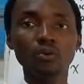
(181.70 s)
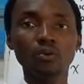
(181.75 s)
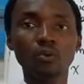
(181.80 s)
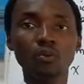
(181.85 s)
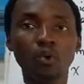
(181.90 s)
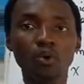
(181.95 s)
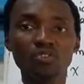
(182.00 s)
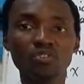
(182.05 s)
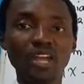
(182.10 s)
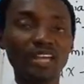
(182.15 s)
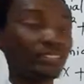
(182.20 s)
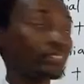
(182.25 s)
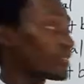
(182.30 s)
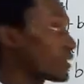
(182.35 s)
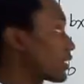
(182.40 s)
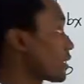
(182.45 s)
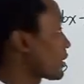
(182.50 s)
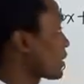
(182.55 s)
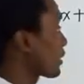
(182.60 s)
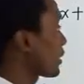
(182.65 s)

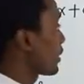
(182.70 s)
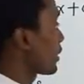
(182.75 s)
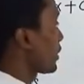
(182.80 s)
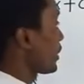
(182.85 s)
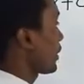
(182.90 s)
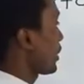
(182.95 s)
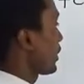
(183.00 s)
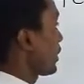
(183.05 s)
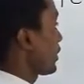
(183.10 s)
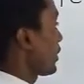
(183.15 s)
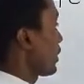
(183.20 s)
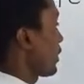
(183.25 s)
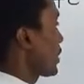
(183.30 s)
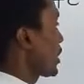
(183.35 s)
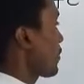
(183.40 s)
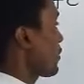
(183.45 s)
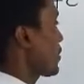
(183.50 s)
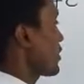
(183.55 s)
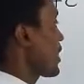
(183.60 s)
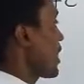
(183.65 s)
quadratic,
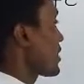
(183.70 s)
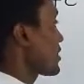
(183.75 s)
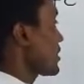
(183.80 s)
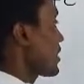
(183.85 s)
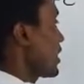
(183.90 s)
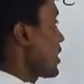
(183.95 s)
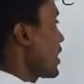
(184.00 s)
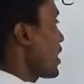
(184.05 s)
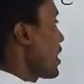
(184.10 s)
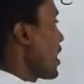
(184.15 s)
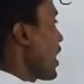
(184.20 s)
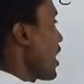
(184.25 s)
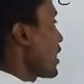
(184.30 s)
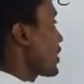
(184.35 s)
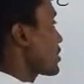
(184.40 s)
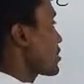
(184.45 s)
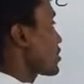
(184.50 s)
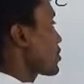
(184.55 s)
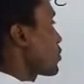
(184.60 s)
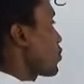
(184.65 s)
giving us
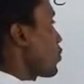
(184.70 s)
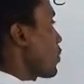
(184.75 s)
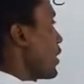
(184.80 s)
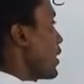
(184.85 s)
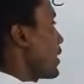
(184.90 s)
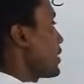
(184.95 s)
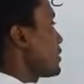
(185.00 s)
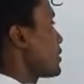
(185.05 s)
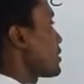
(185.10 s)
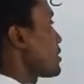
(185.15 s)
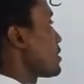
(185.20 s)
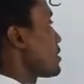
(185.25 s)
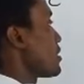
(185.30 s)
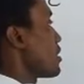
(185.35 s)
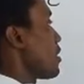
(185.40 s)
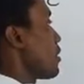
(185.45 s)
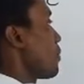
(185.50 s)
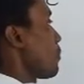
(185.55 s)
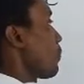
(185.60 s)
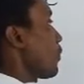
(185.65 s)
ax squared
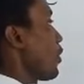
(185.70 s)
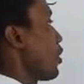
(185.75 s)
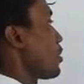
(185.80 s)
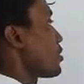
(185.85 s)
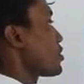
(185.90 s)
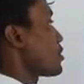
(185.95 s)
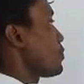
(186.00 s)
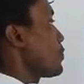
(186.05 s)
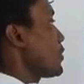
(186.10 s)
plus